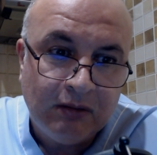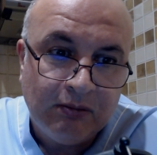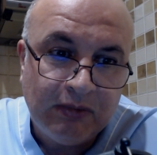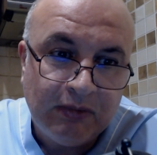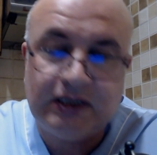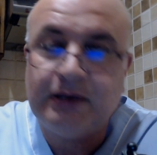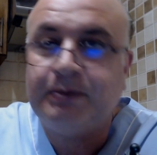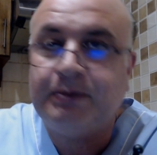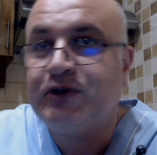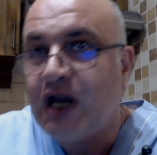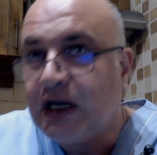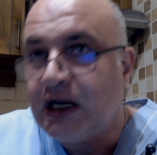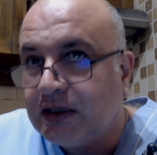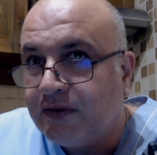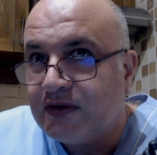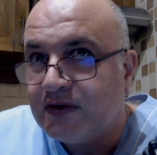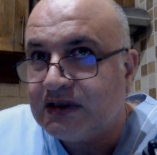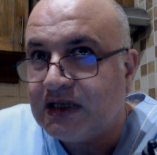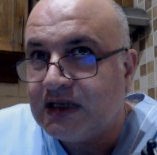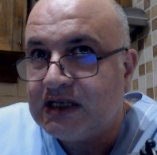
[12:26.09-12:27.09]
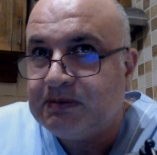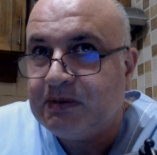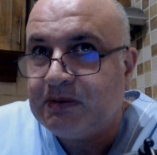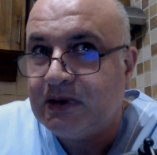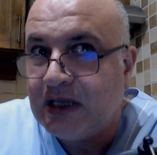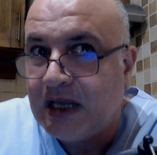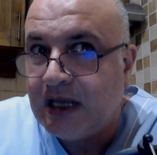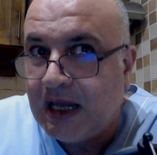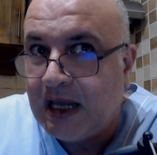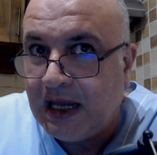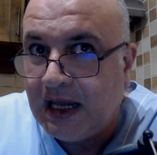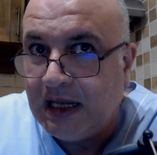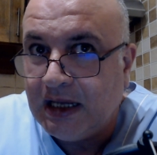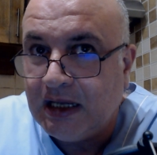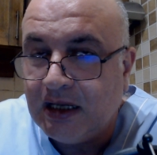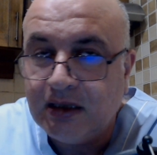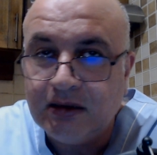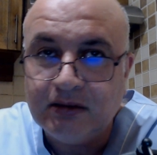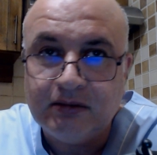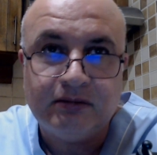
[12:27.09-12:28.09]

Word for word: but objective assessment A.